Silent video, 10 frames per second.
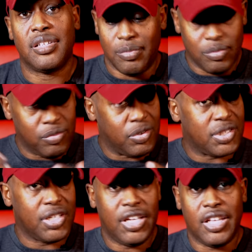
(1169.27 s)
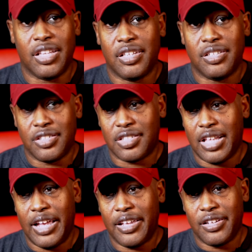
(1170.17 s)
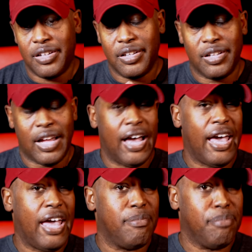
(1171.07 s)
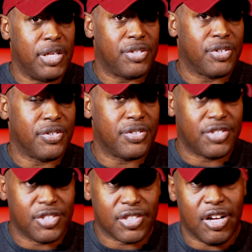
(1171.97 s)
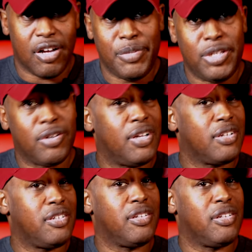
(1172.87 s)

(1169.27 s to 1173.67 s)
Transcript: Once again, just like I had mentors, just call me your,